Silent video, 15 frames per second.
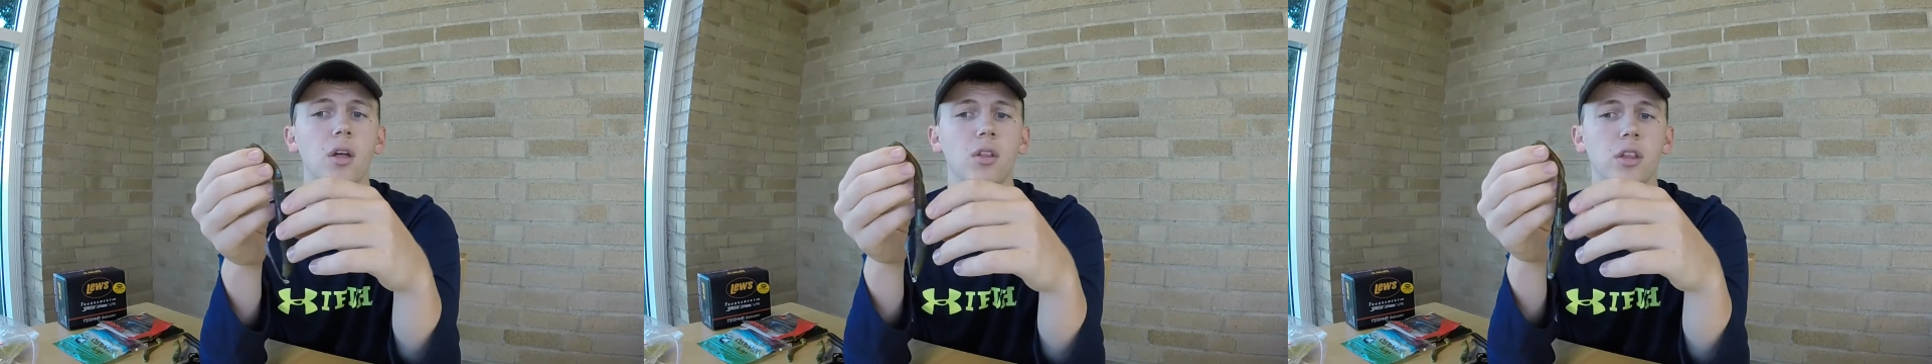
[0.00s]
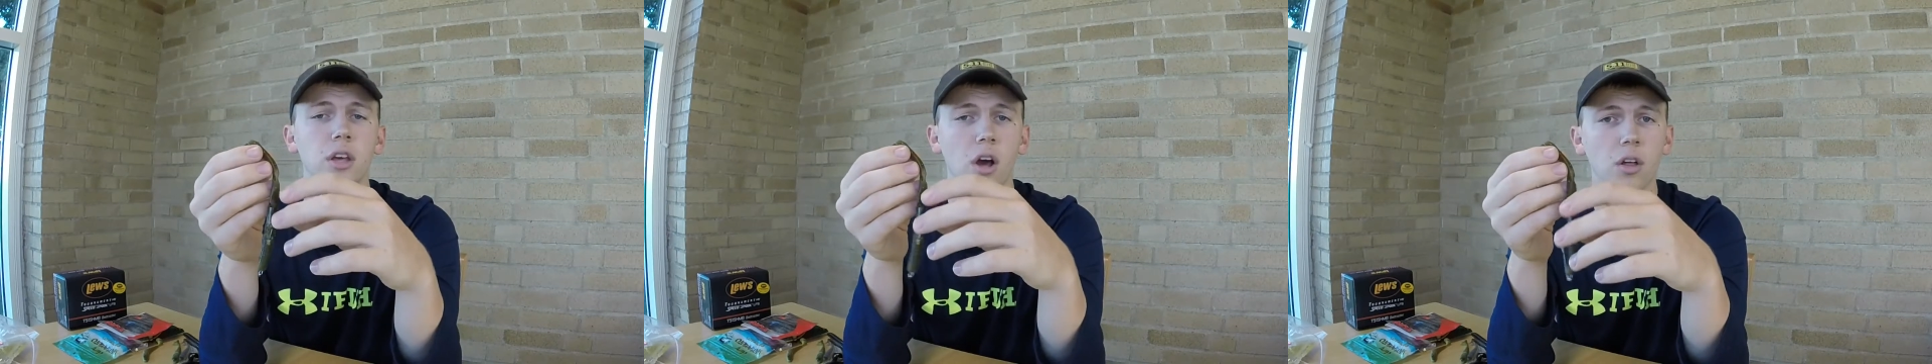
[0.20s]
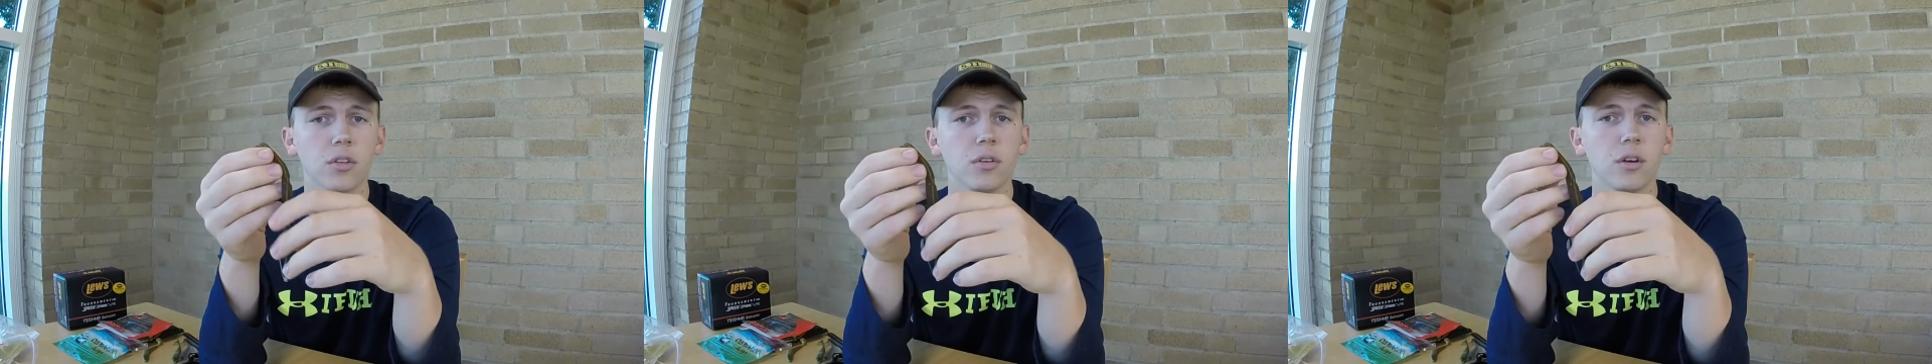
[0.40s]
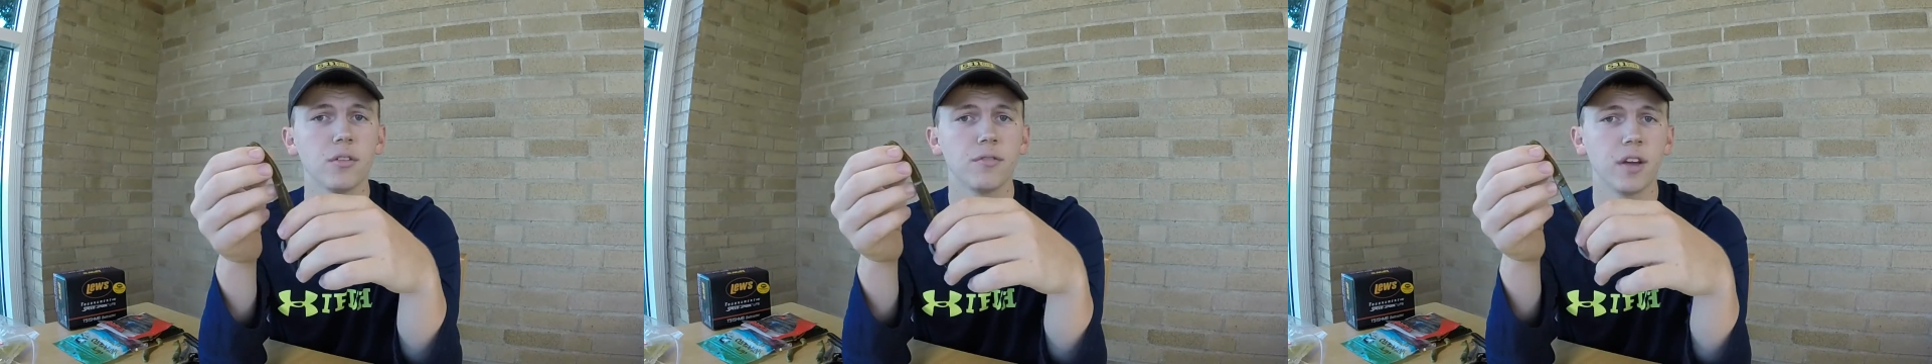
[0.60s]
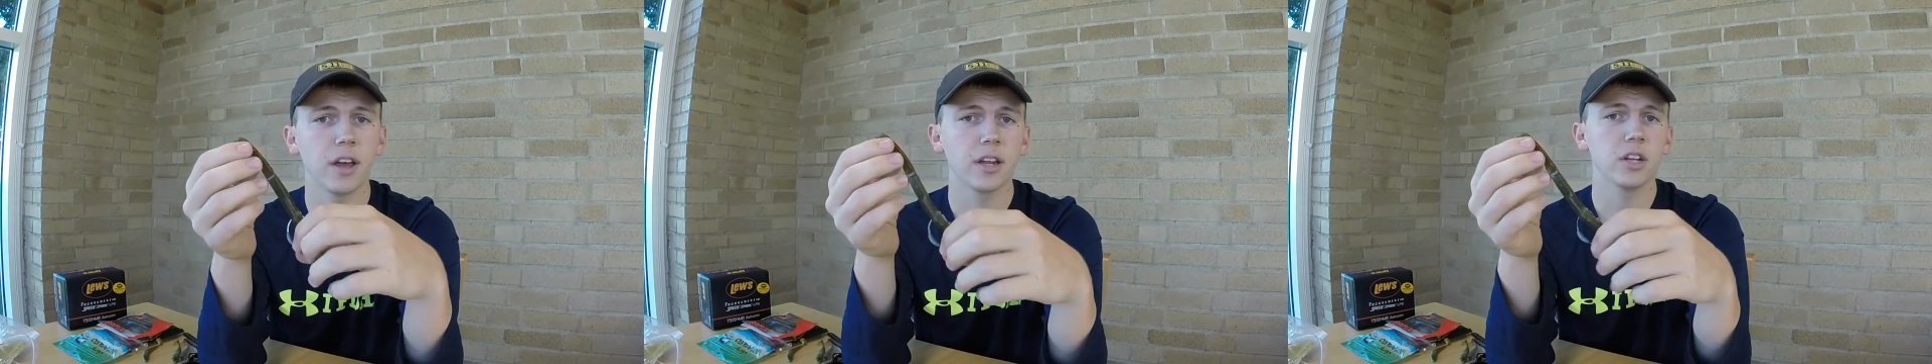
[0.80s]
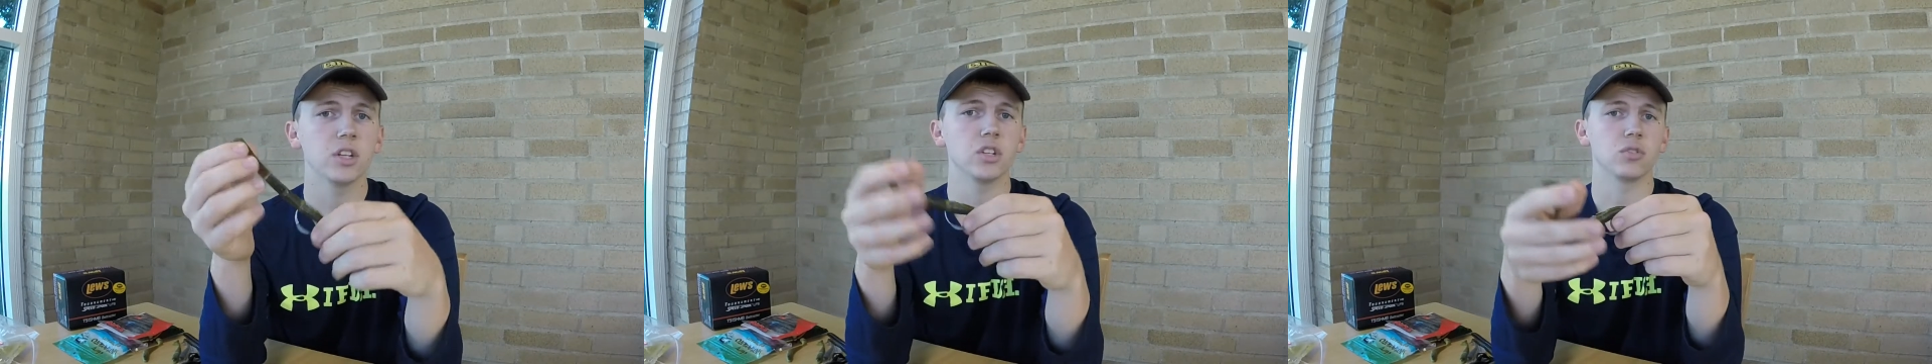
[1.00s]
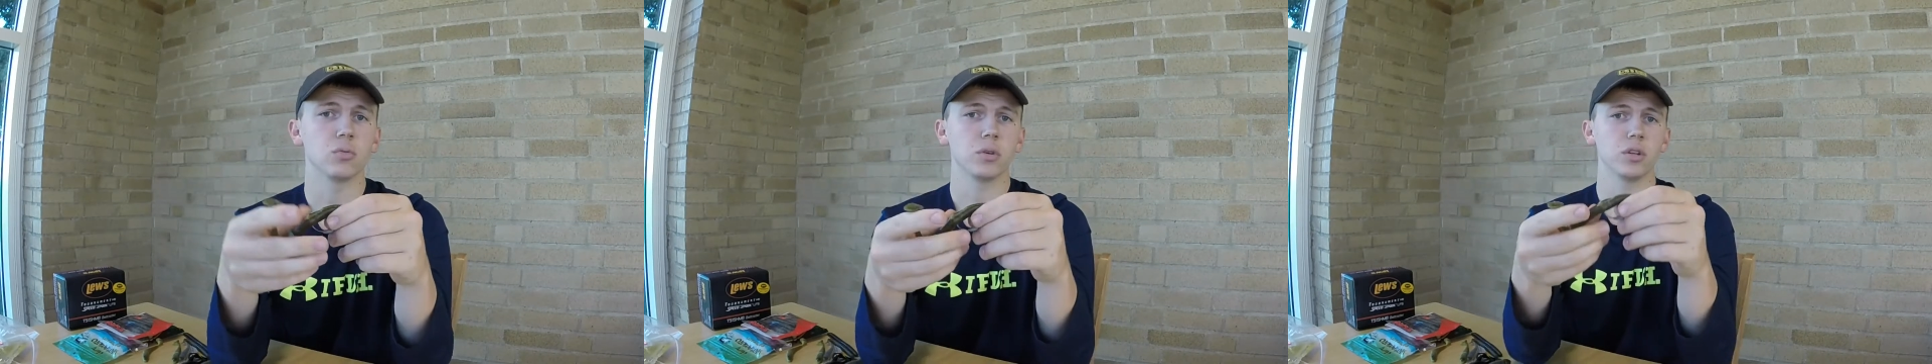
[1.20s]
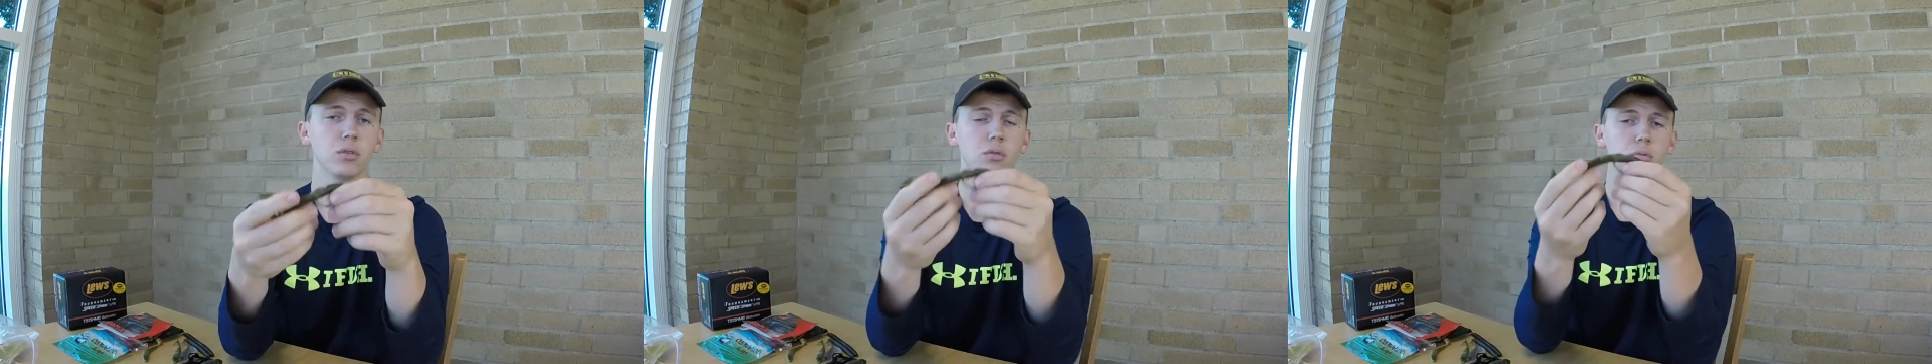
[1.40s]
The other advantage is
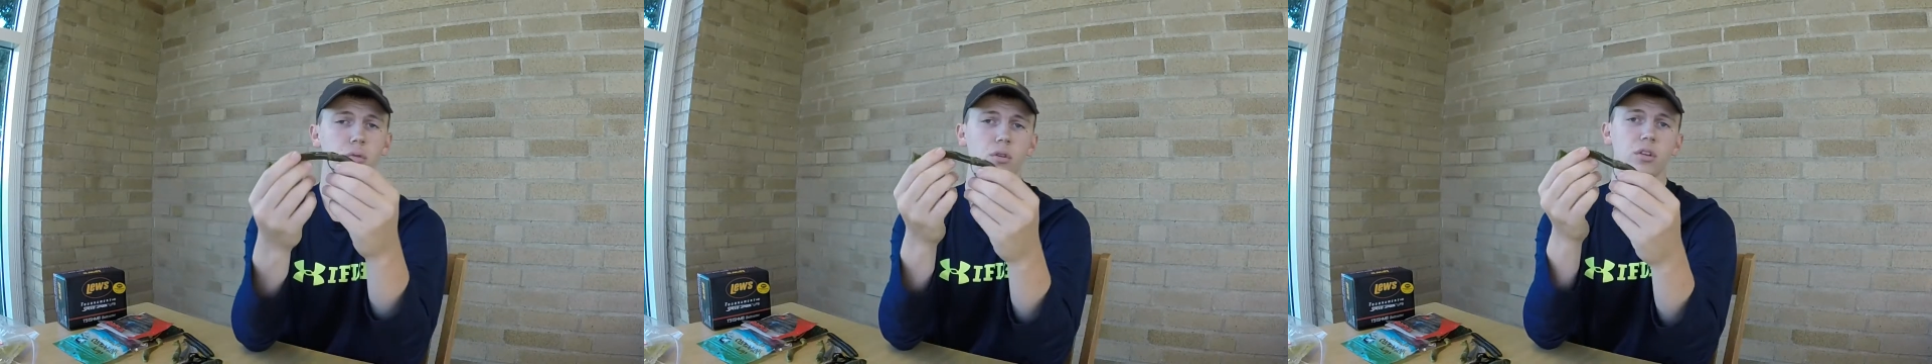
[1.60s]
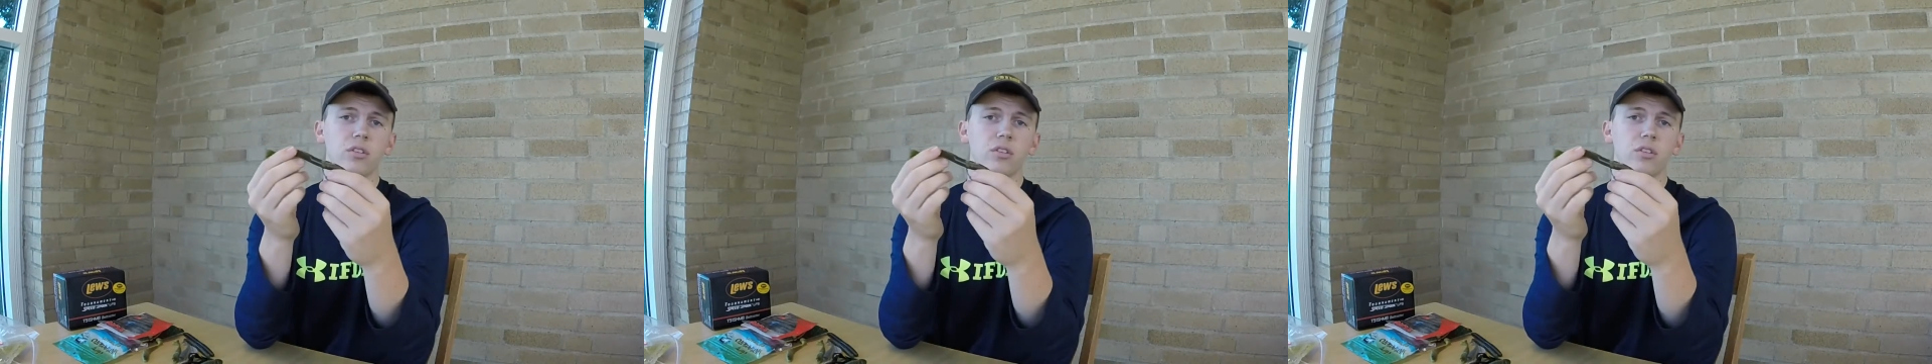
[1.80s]
when you throw